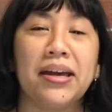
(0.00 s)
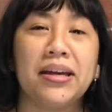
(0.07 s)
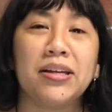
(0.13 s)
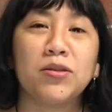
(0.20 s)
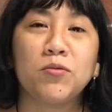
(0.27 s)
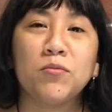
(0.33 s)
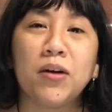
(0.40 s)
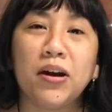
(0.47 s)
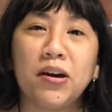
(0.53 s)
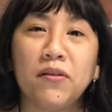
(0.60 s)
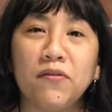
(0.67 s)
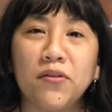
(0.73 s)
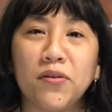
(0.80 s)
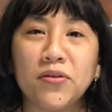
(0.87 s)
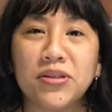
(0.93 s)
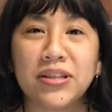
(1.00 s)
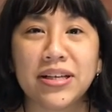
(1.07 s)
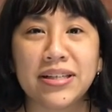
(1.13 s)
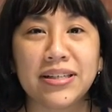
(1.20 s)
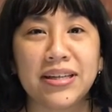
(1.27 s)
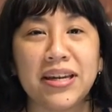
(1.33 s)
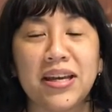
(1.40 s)
It's one of those
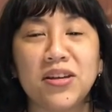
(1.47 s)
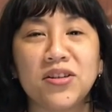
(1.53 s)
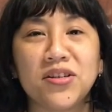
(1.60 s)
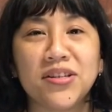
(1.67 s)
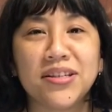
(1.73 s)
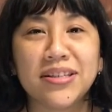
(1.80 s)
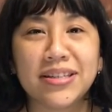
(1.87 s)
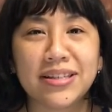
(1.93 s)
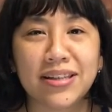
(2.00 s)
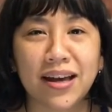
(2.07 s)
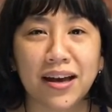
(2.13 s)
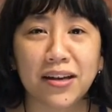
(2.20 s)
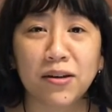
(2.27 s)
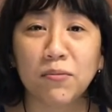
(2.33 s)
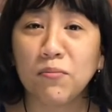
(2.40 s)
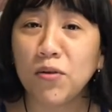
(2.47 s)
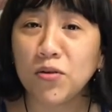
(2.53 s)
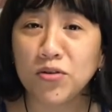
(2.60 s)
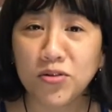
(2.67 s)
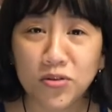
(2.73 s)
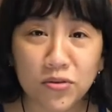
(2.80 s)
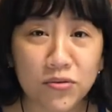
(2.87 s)
destinations that
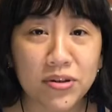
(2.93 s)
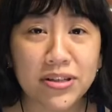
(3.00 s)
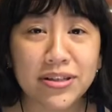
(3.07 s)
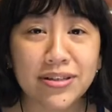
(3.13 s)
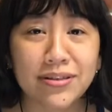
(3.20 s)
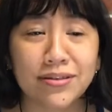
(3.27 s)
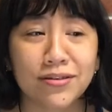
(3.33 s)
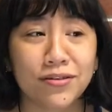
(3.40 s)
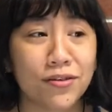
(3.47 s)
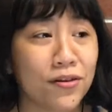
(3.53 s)
most tourists